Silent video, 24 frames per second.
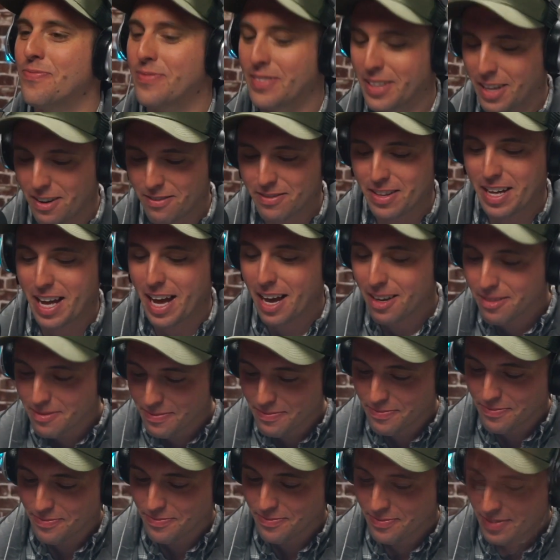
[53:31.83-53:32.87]
Love that.
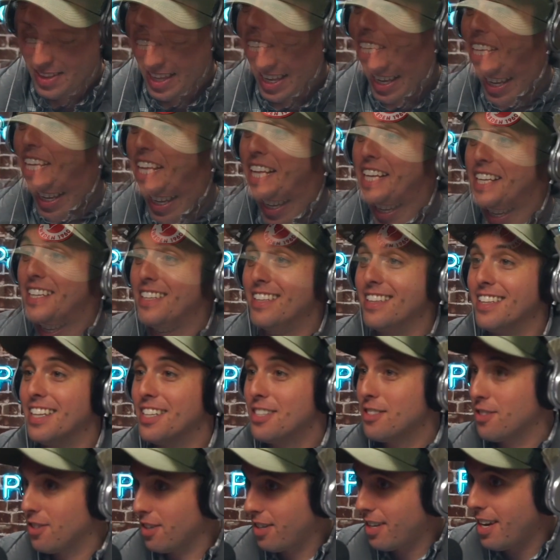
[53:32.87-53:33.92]

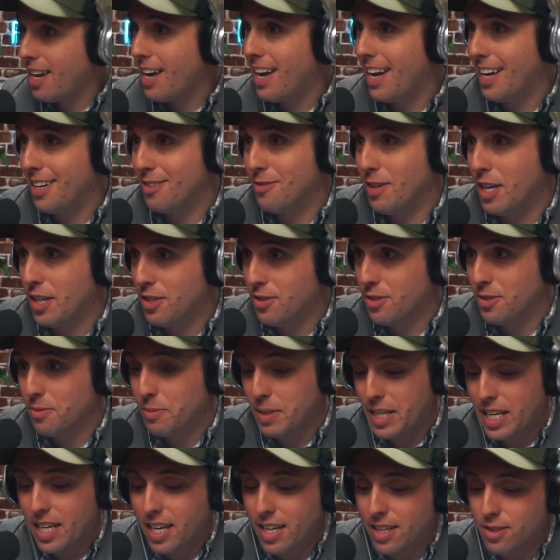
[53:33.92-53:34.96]
Let's look ahead, Rachel,
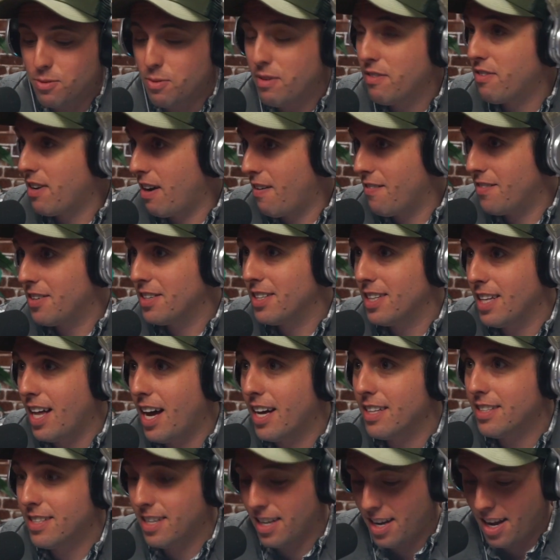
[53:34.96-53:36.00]
because we've covered a
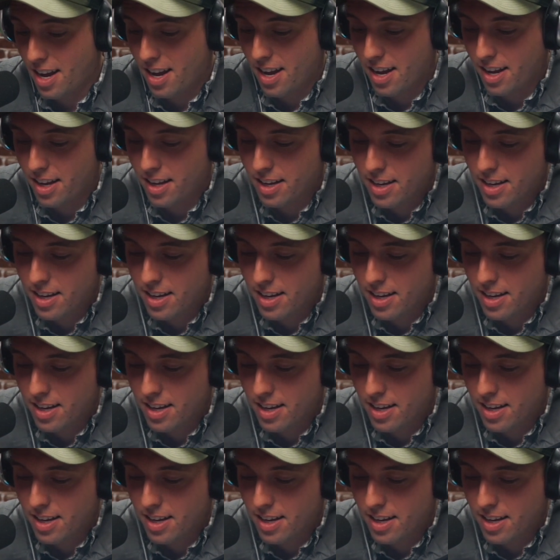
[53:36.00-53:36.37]
lot today.